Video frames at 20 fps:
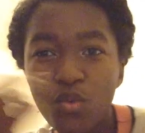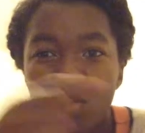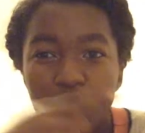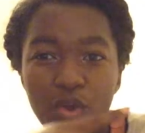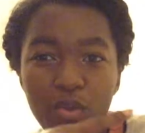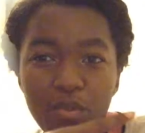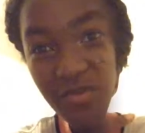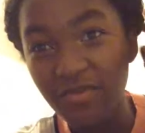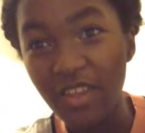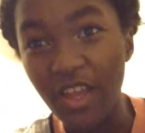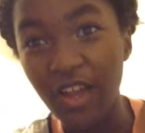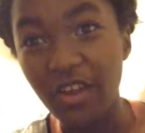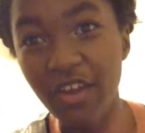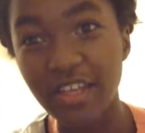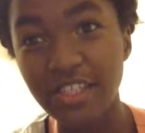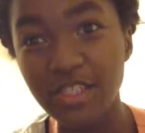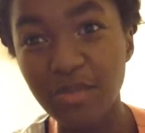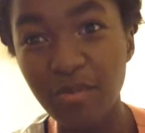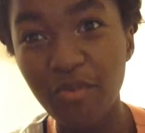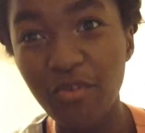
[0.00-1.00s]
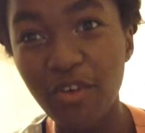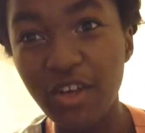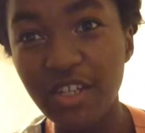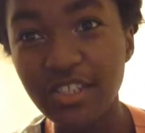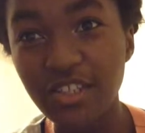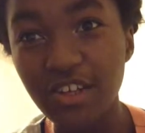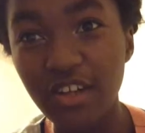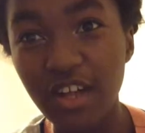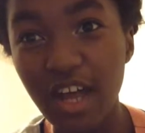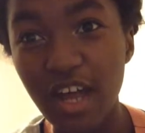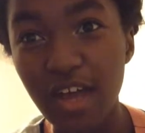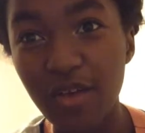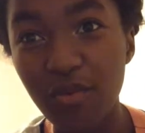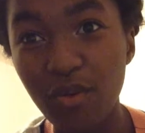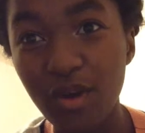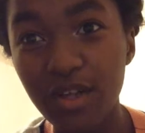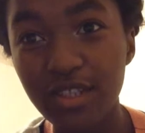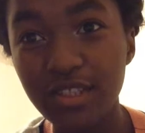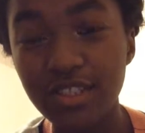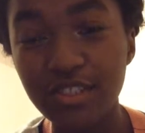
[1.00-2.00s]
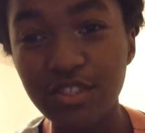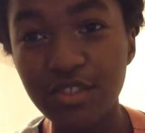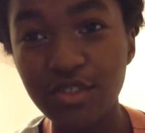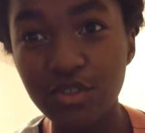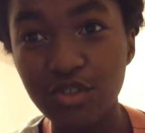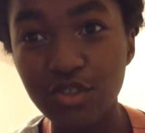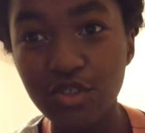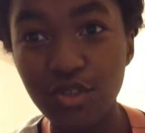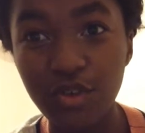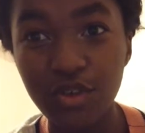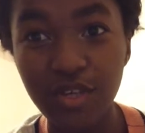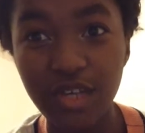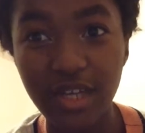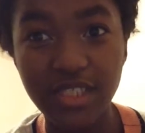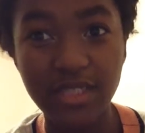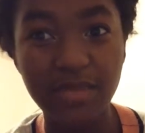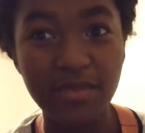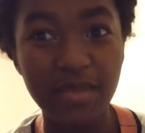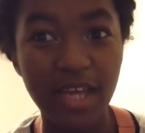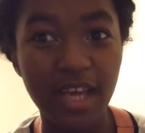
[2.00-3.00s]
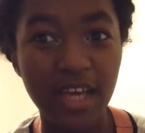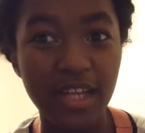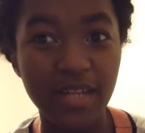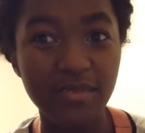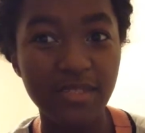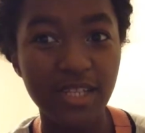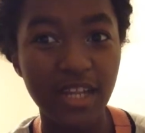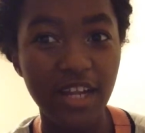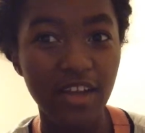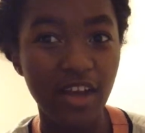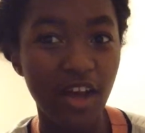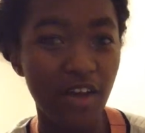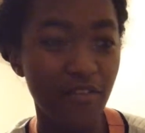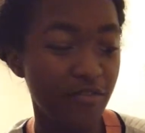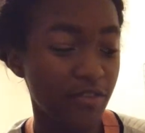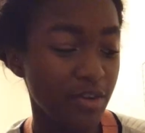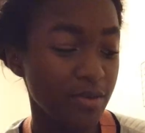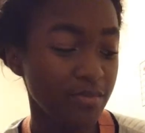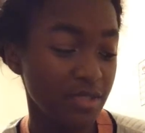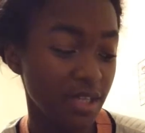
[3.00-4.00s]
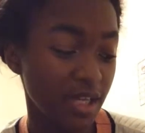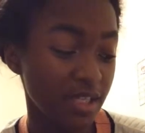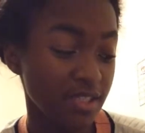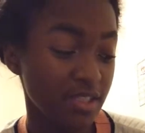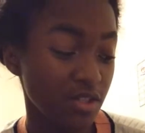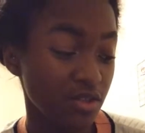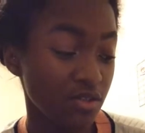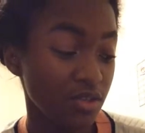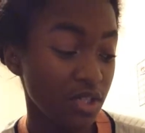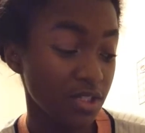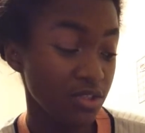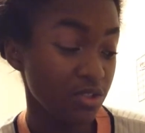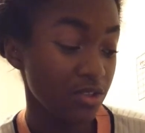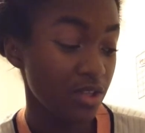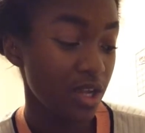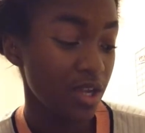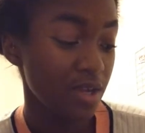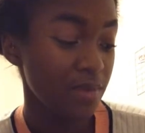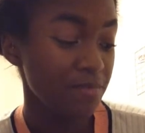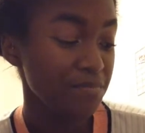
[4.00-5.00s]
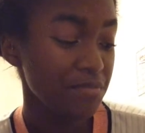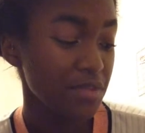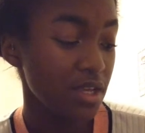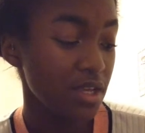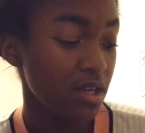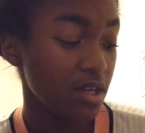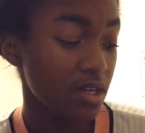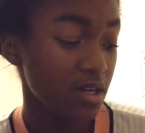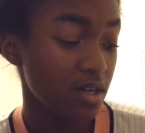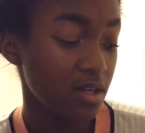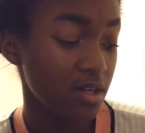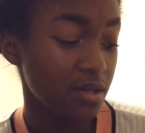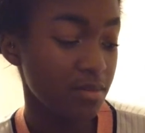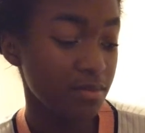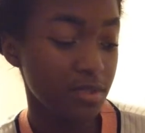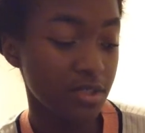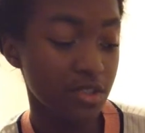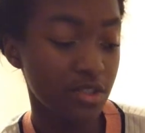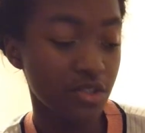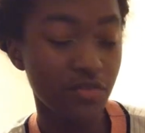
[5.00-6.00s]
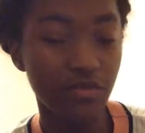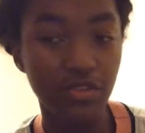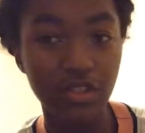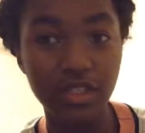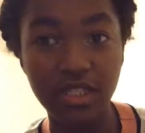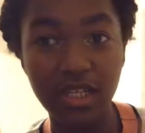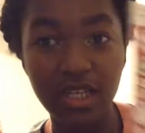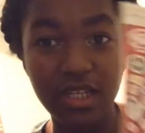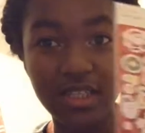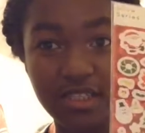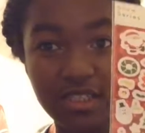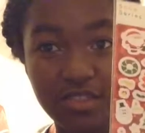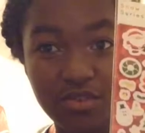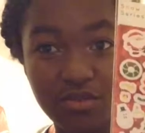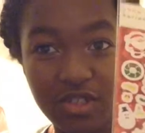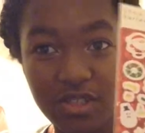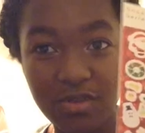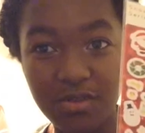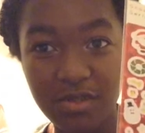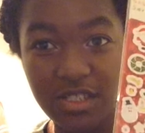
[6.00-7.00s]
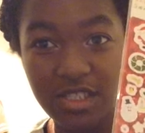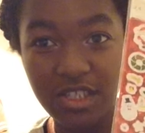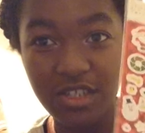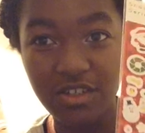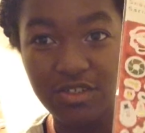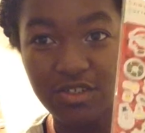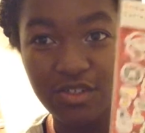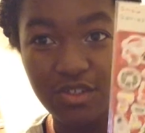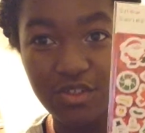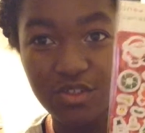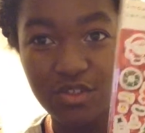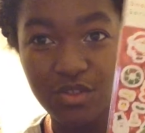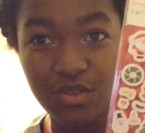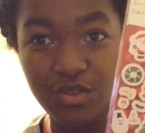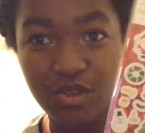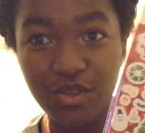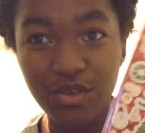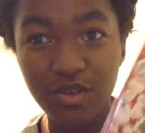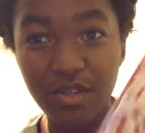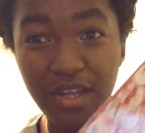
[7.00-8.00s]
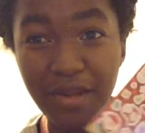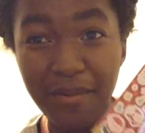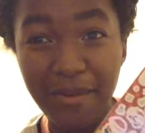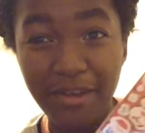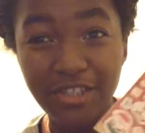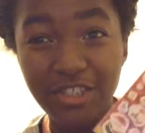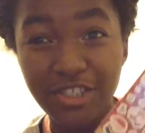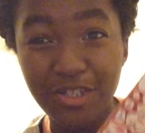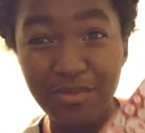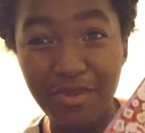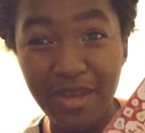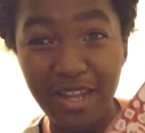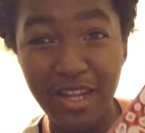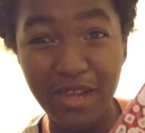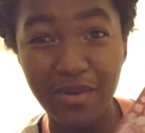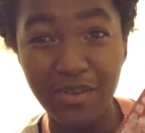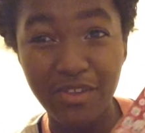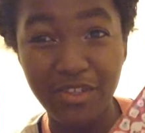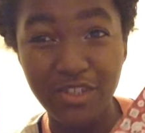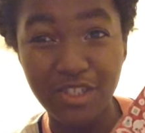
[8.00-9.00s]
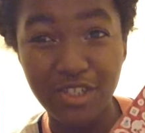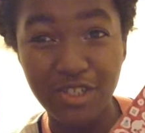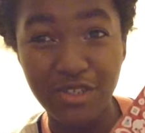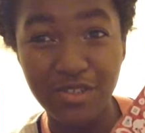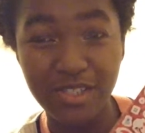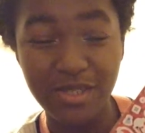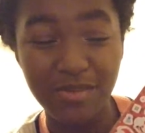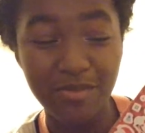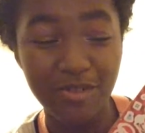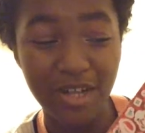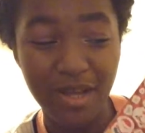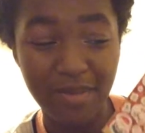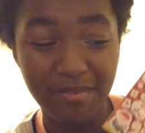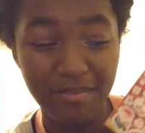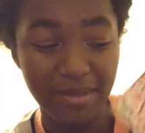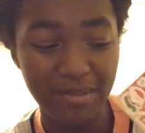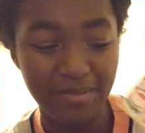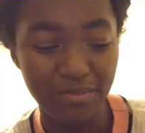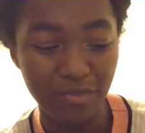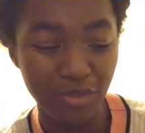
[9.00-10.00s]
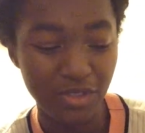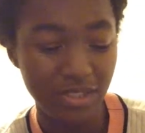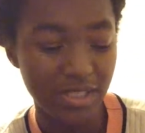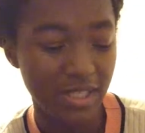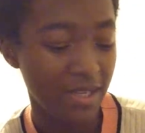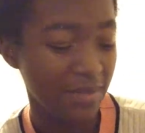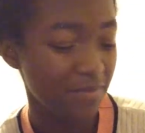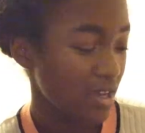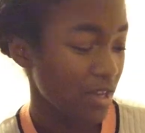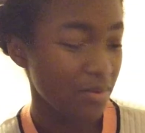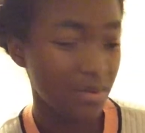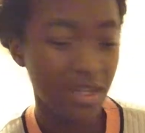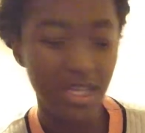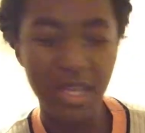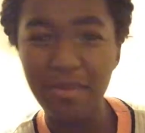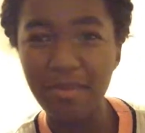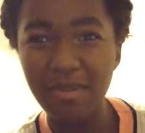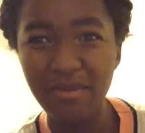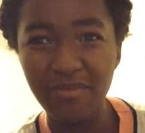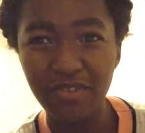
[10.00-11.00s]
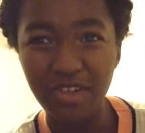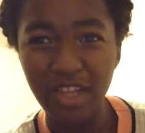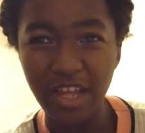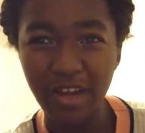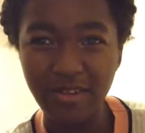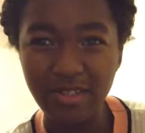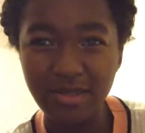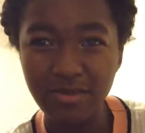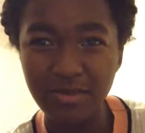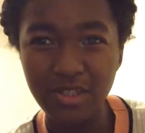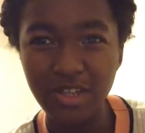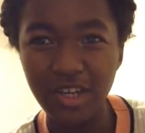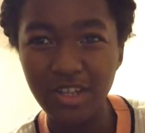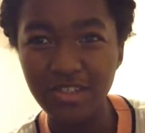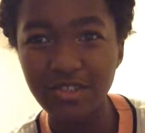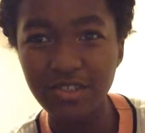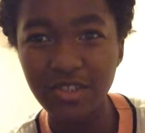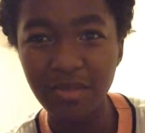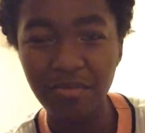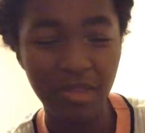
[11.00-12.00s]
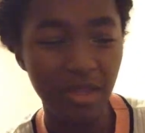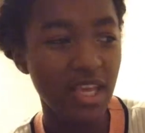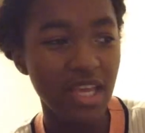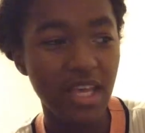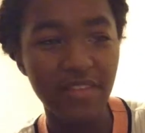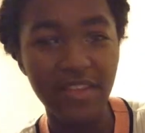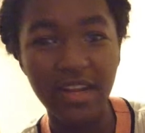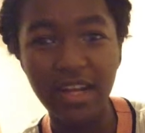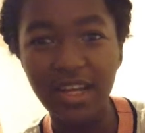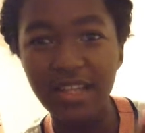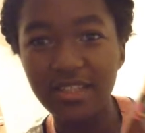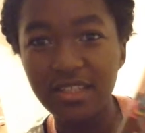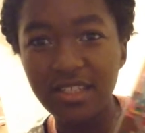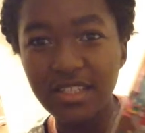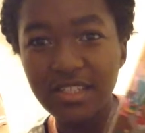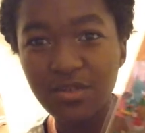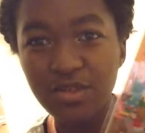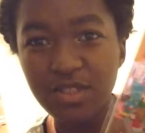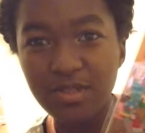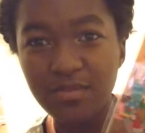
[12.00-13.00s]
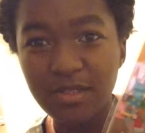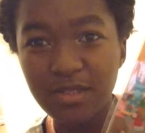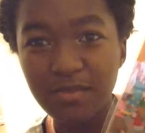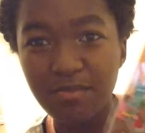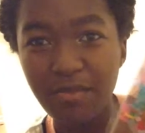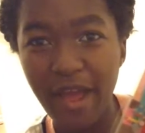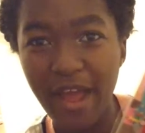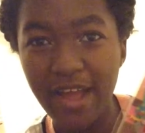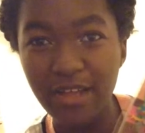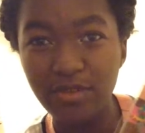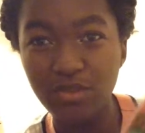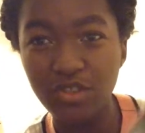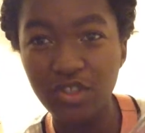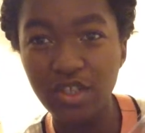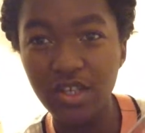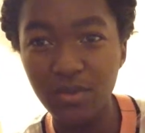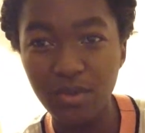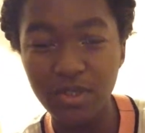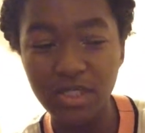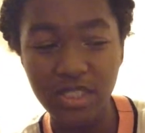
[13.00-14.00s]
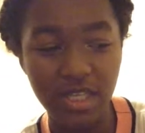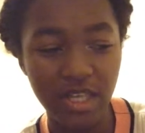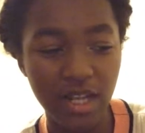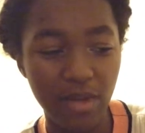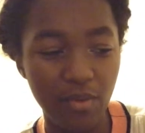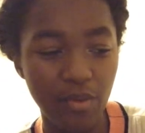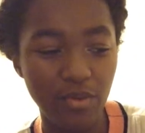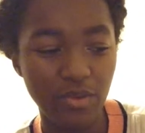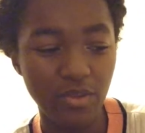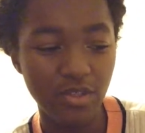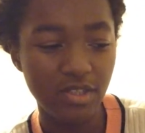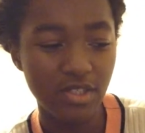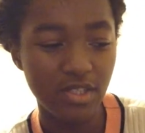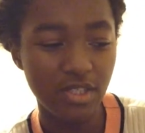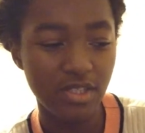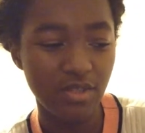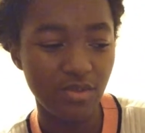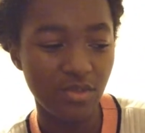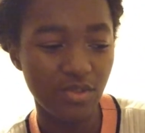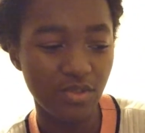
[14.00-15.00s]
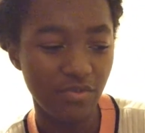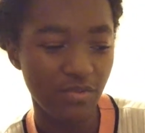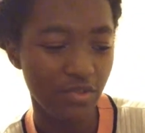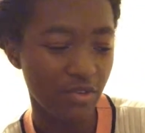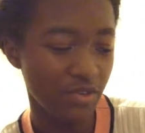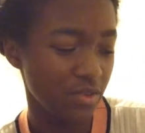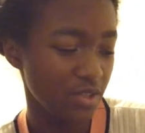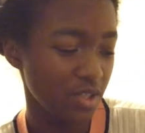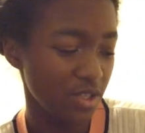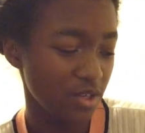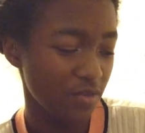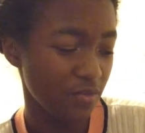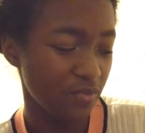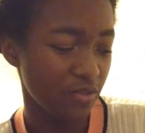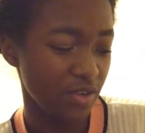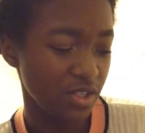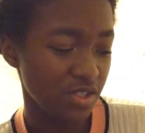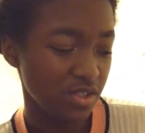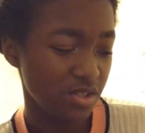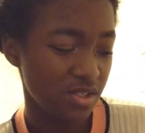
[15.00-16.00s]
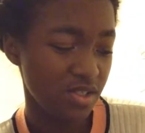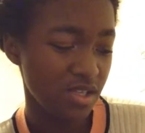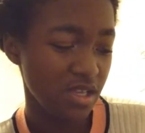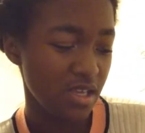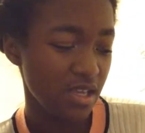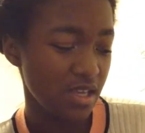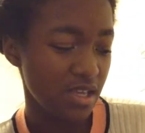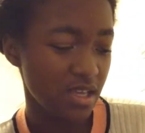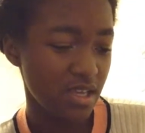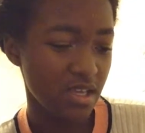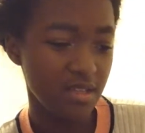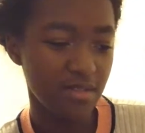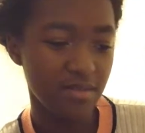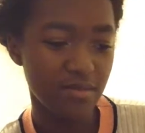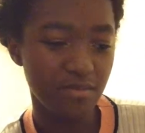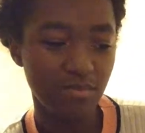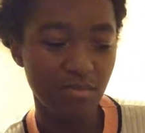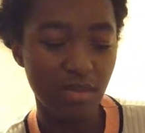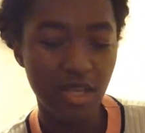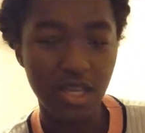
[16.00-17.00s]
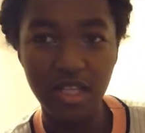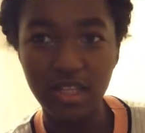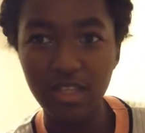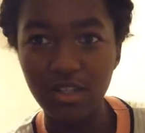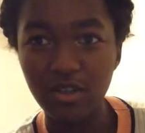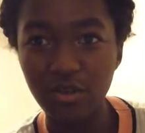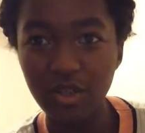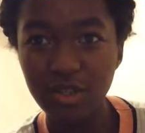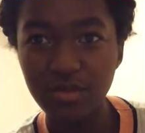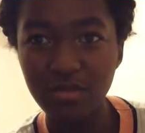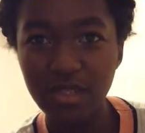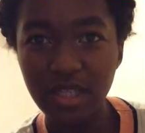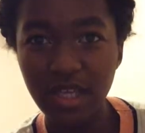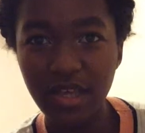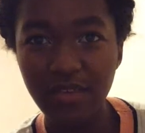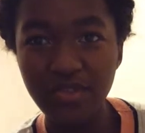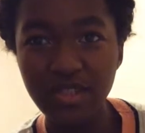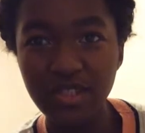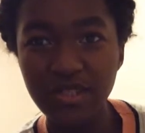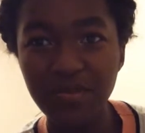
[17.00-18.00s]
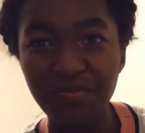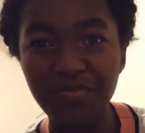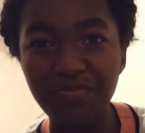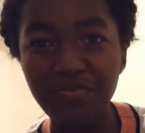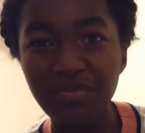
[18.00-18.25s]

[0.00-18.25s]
Whew. Okay, so before I start, I wanted to show you guys some of the items that I got from Daiso yesterday. Um, so first I got these Christmas stickers that are so cute and I'm actually debating whether to use them or not, but we'll see. I want to keep them for like Christmas cards or something. And then I got these Christmas bags, which uh, once again I won't use because those are for, you know, friends and making little Christmas gifts.